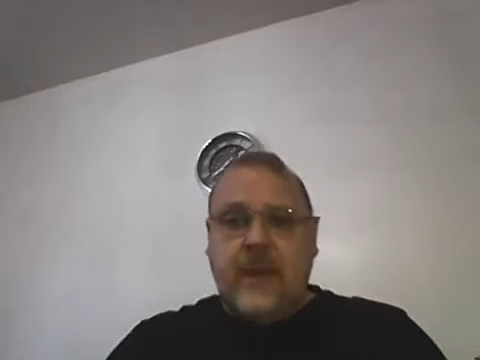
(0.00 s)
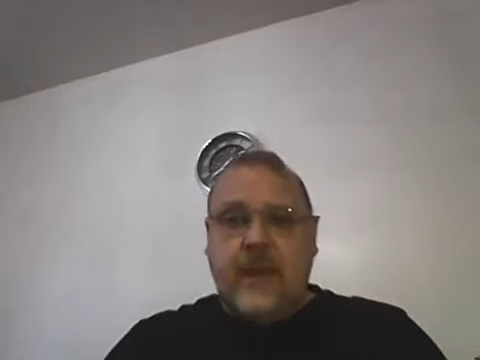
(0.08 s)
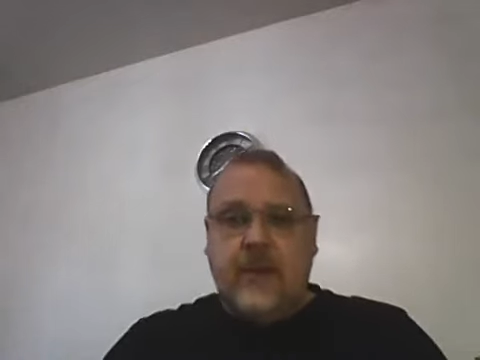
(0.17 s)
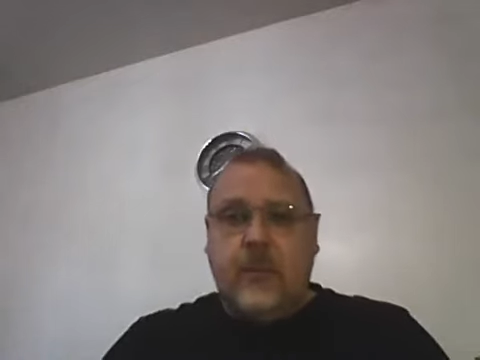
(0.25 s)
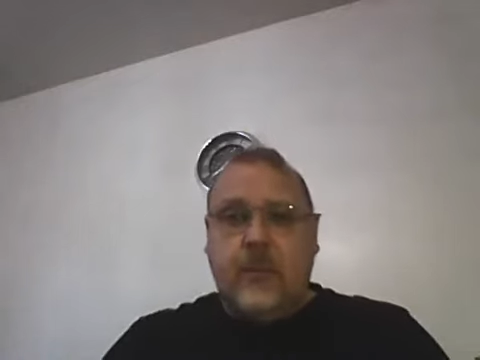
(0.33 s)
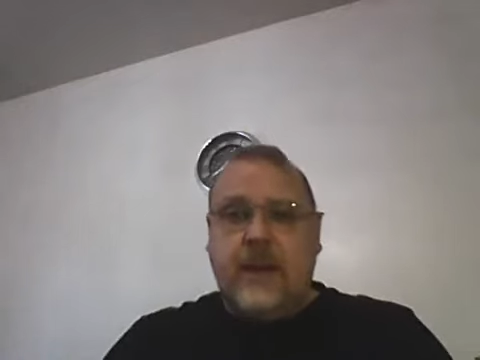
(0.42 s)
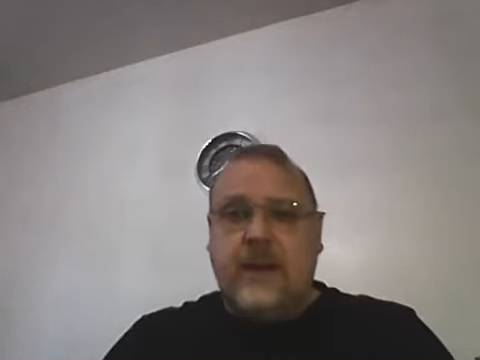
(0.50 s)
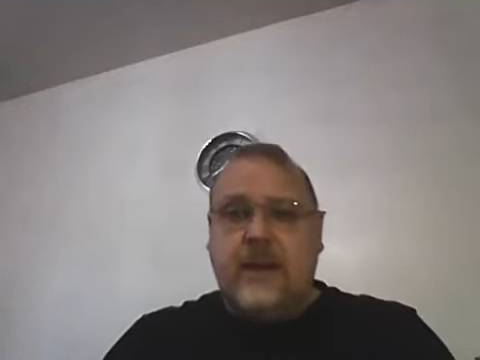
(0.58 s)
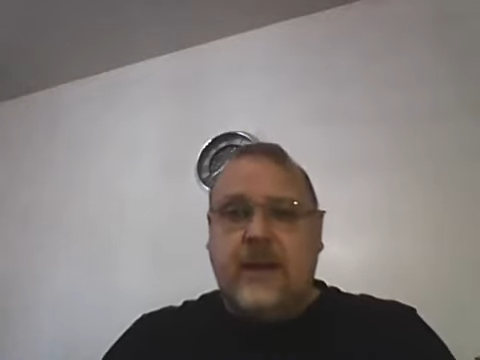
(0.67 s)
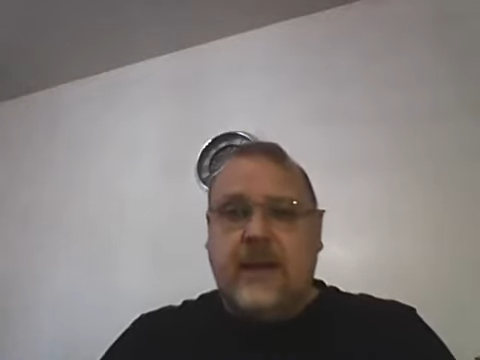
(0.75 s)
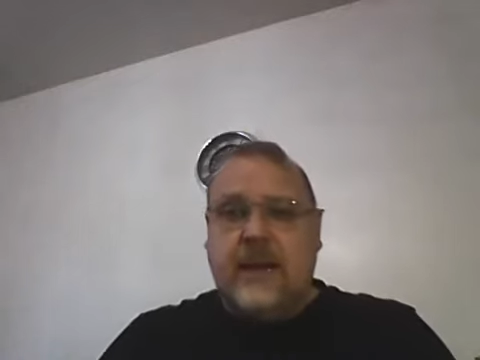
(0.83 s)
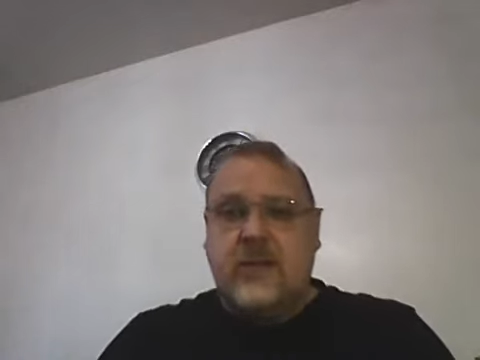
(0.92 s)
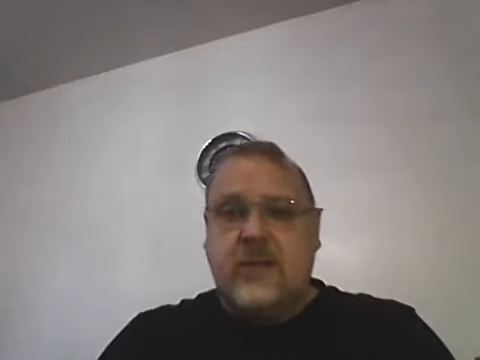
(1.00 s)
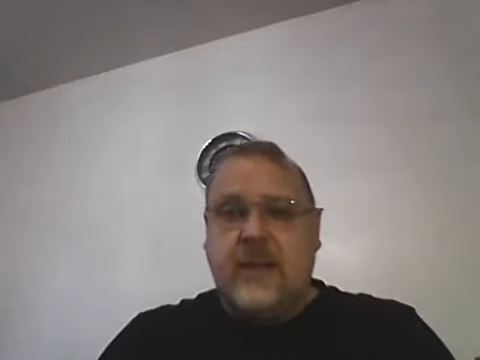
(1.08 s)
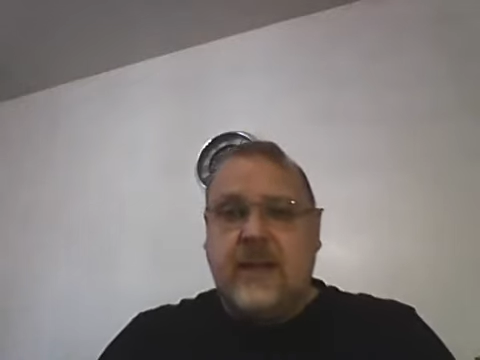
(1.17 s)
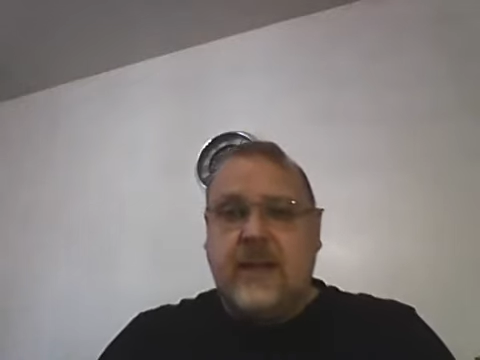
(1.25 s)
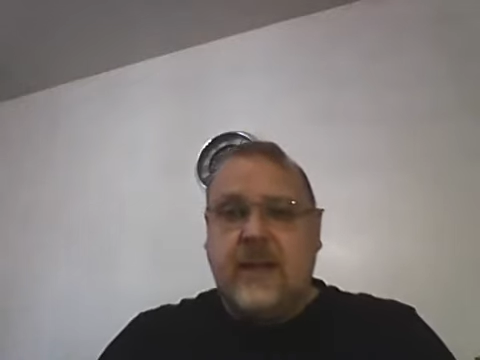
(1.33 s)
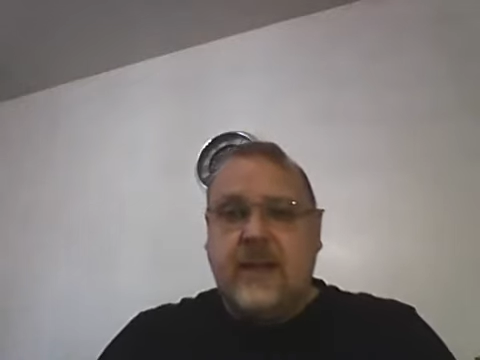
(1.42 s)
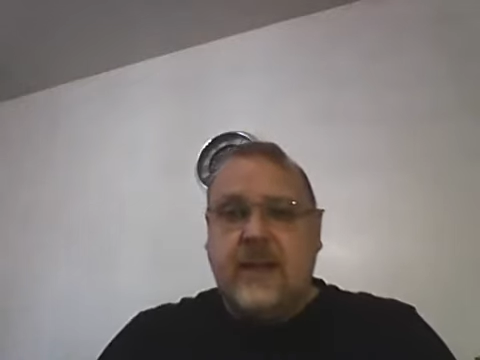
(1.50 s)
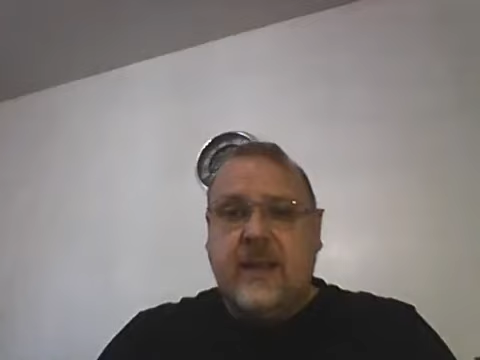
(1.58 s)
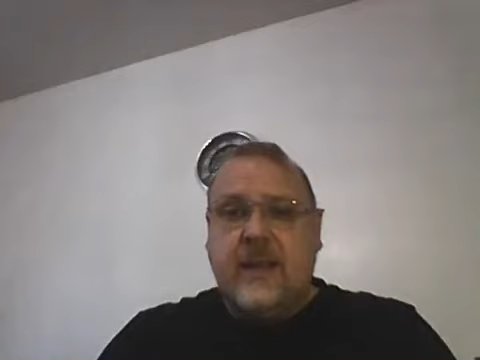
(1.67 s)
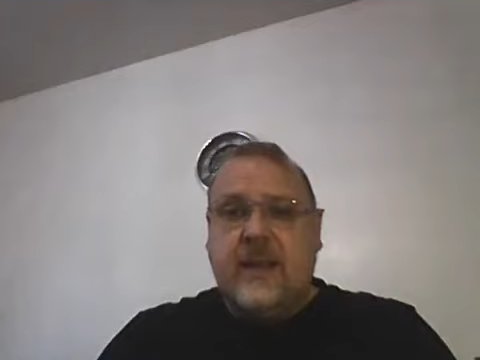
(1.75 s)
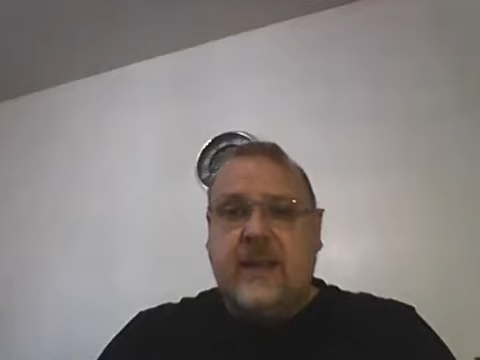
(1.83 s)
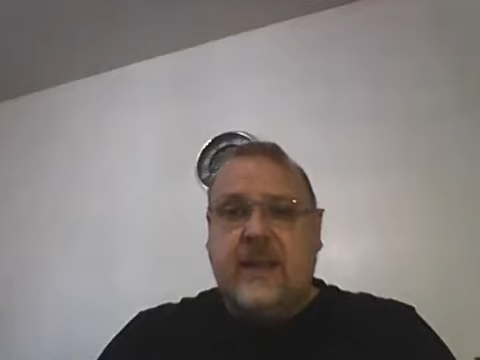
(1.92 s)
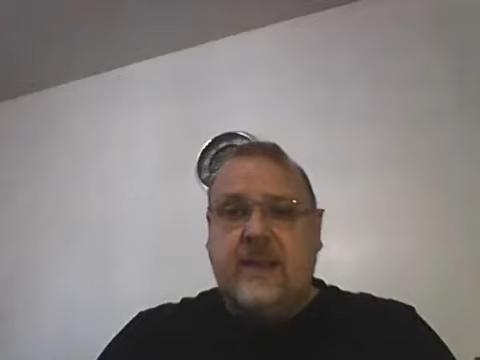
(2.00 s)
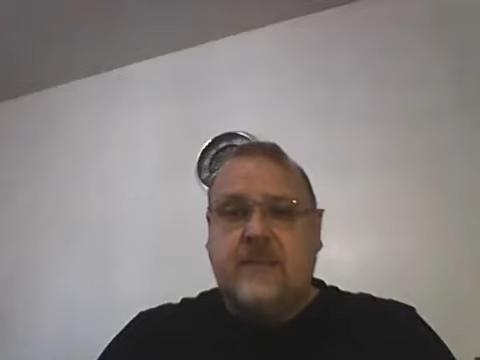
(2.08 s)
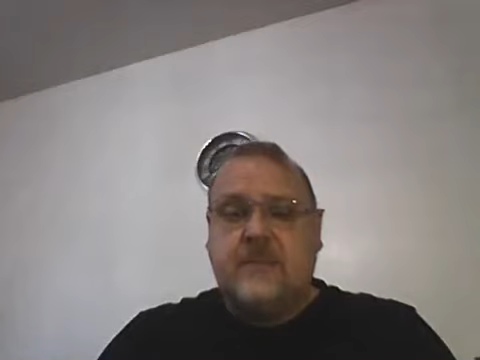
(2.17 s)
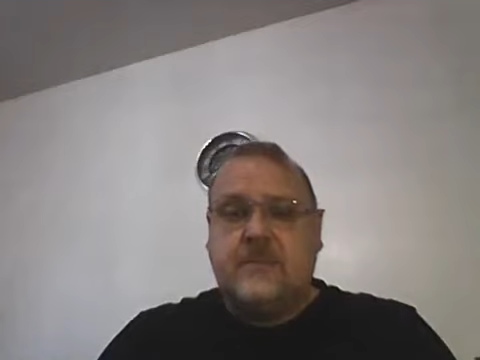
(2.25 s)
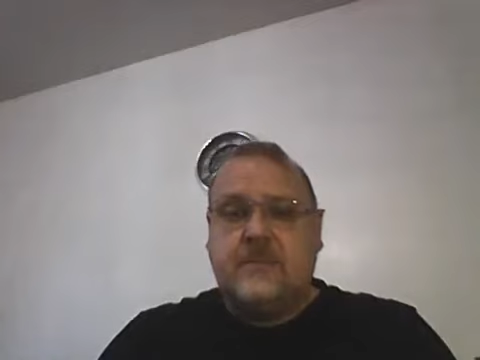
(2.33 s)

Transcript: if we are actually um,